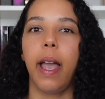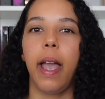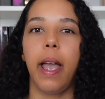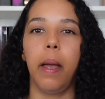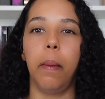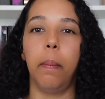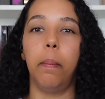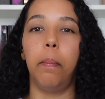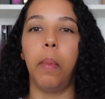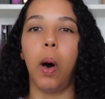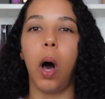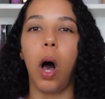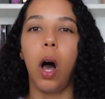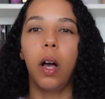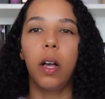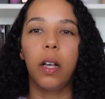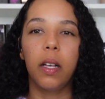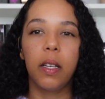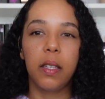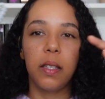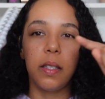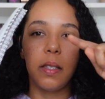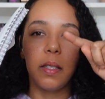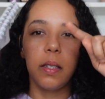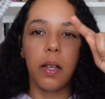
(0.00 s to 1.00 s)
a
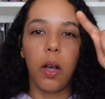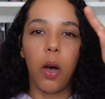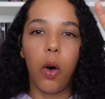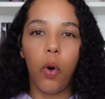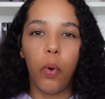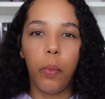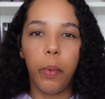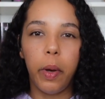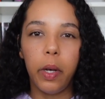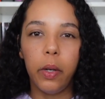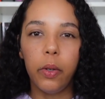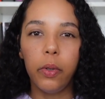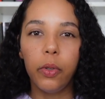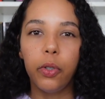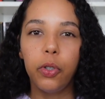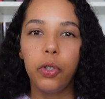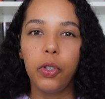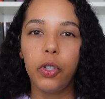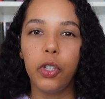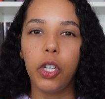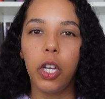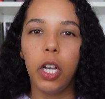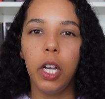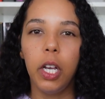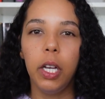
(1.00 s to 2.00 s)
box
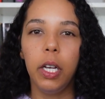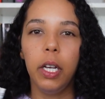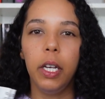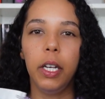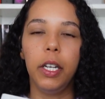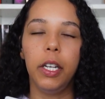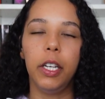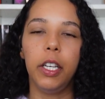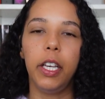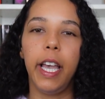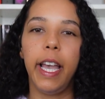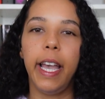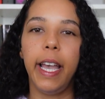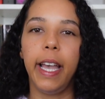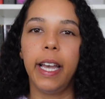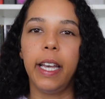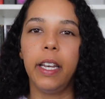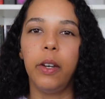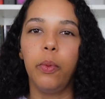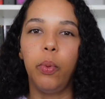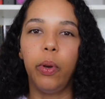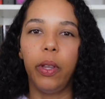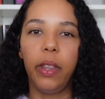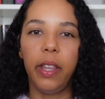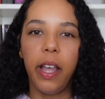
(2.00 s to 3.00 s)
almost,
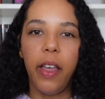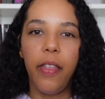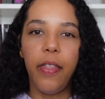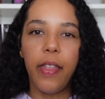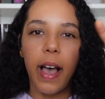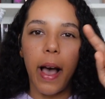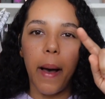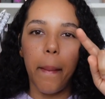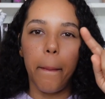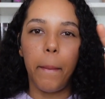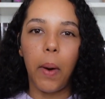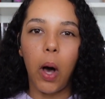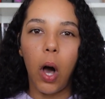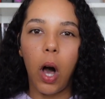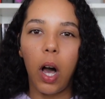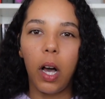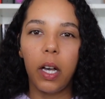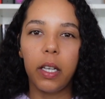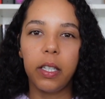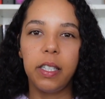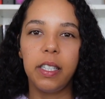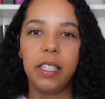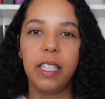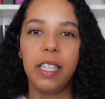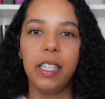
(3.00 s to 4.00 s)
and within that
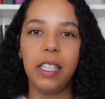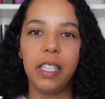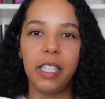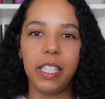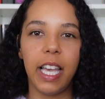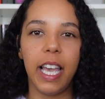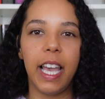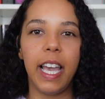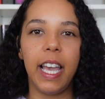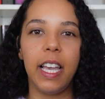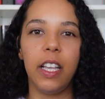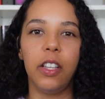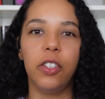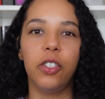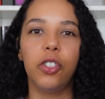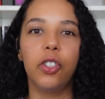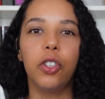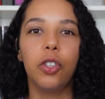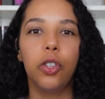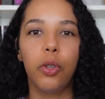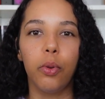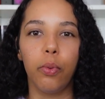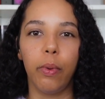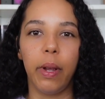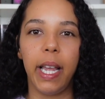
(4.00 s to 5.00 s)
box contains
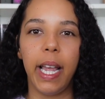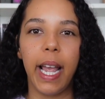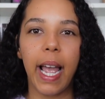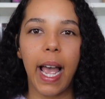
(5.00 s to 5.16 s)
3